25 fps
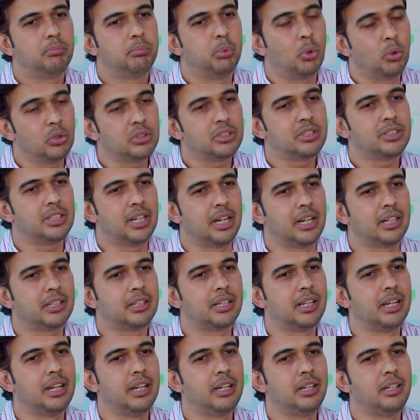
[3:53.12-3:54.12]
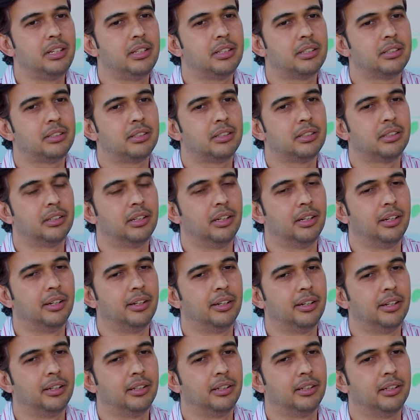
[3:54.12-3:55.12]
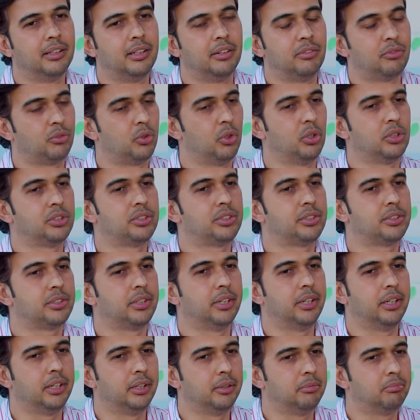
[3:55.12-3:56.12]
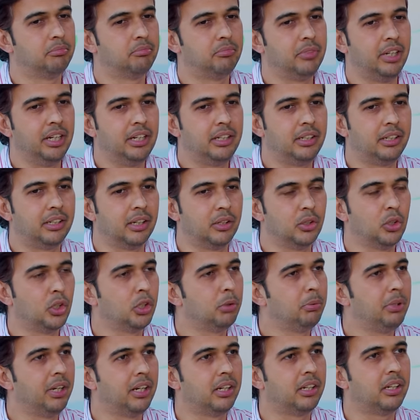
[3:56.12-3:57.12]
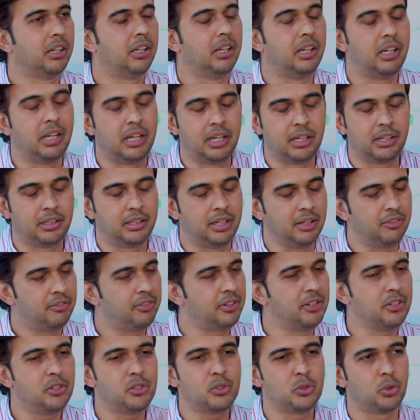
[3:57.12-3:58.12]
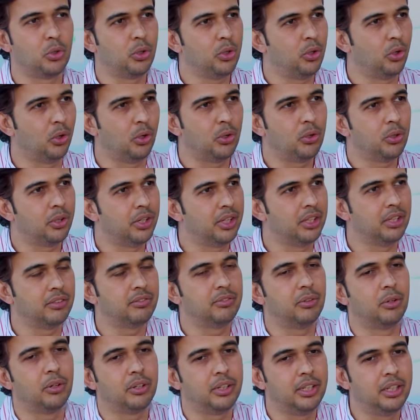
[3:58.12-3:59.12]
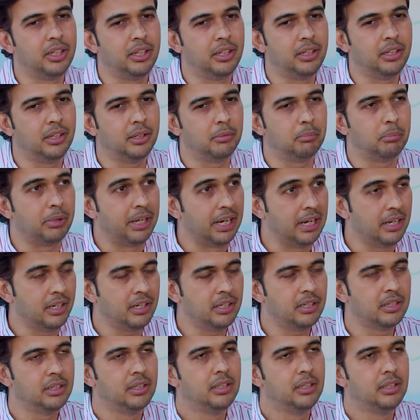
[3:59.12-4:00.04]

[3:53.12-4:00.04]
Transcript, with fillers: Post Shark Tank, uh, of course, uh, it turned out to be a different story altogether for the brand.